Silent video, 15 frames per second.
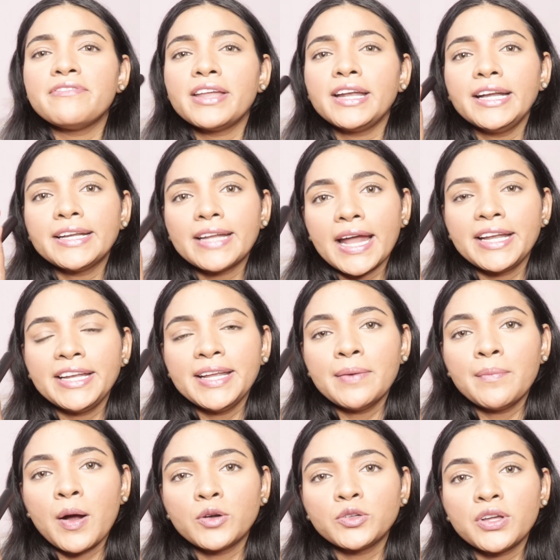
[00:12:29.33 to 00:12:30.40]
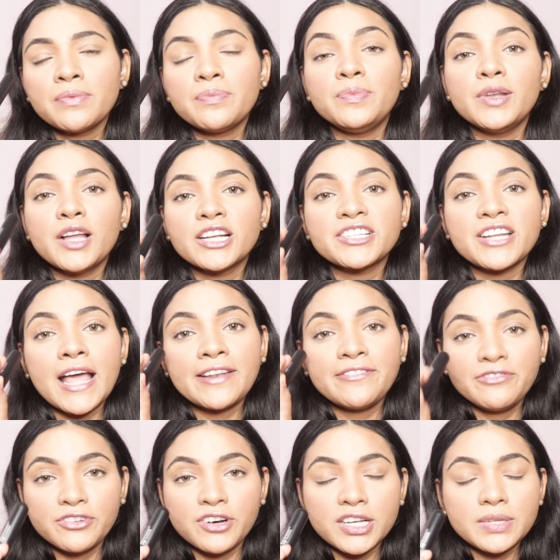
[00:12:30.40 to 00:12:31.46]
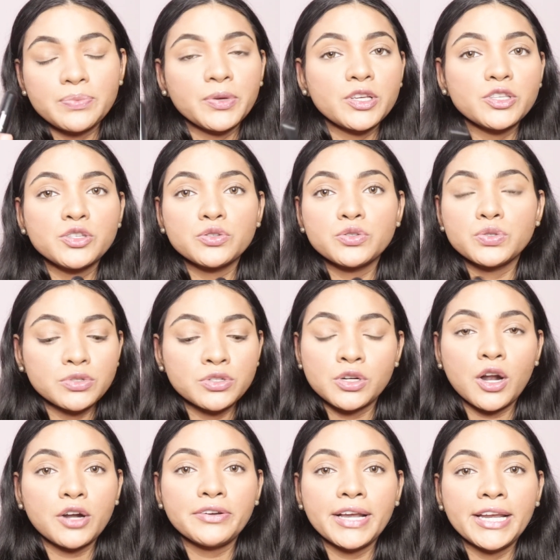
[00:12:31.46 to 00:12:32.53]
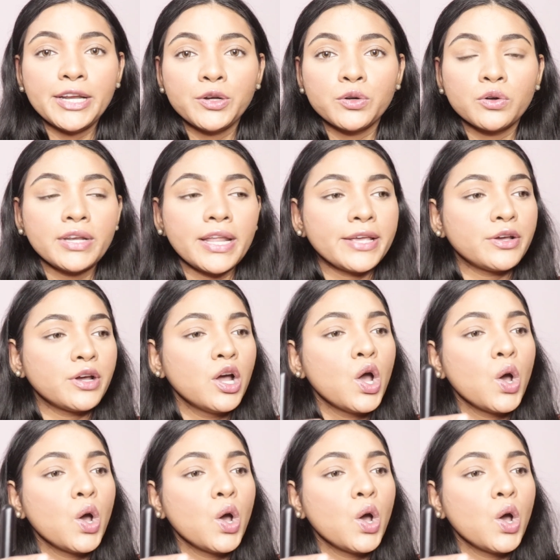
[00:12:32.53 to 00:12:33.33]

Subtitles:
very tiny amount of blush at first, because you do not really know like